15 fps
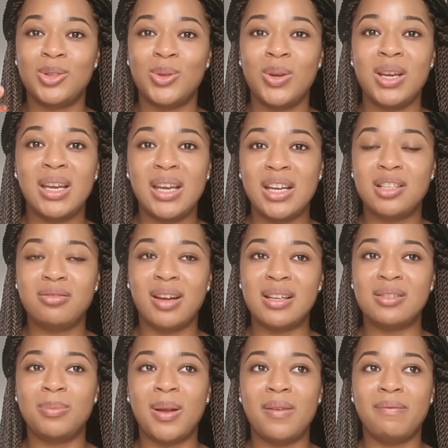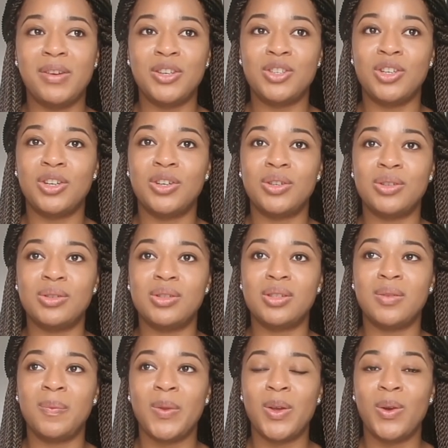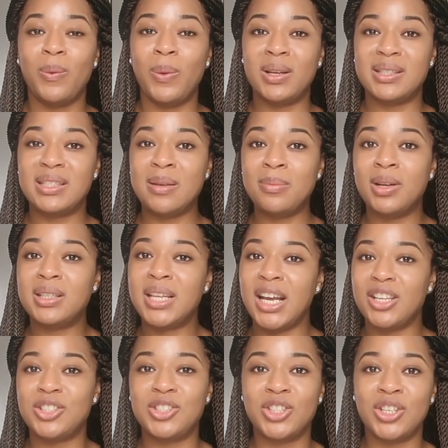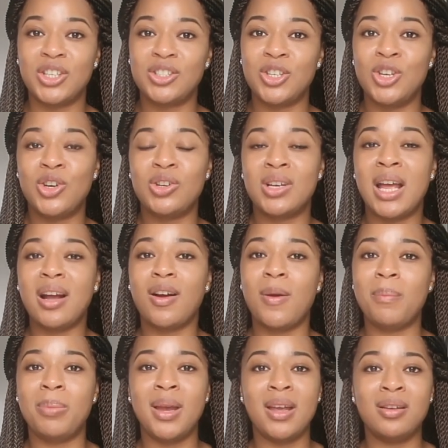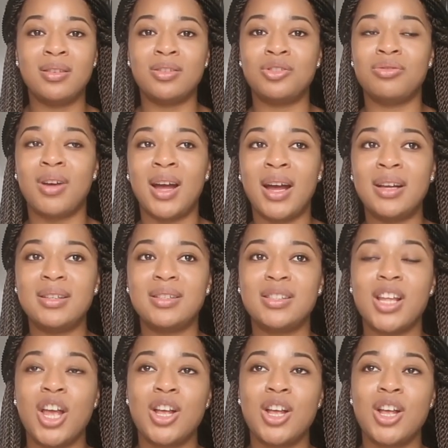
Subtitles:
doing hair transplant videos with similar textures so you can like compare and contrast.